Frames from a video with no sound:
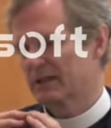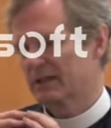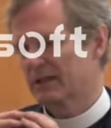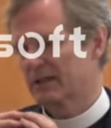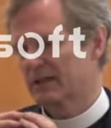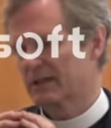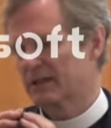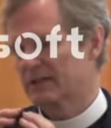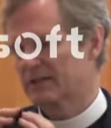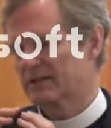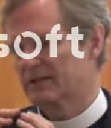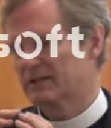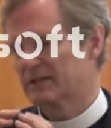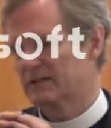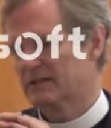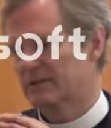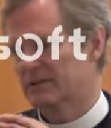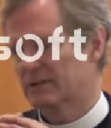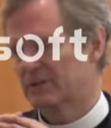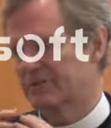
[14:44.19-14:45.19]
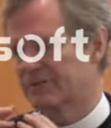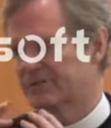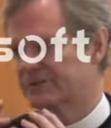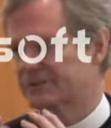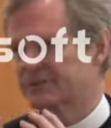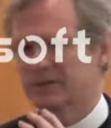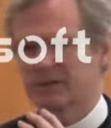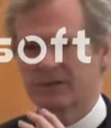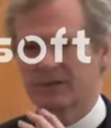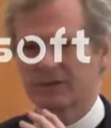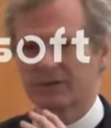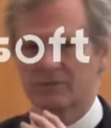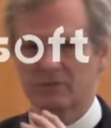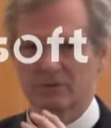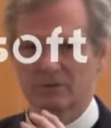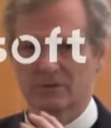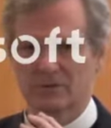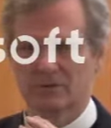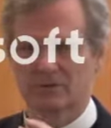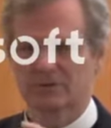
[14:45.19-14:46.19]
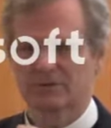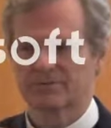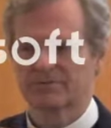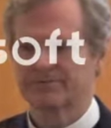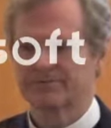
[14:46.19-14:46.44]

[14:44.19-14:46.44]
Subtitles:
and often scary world.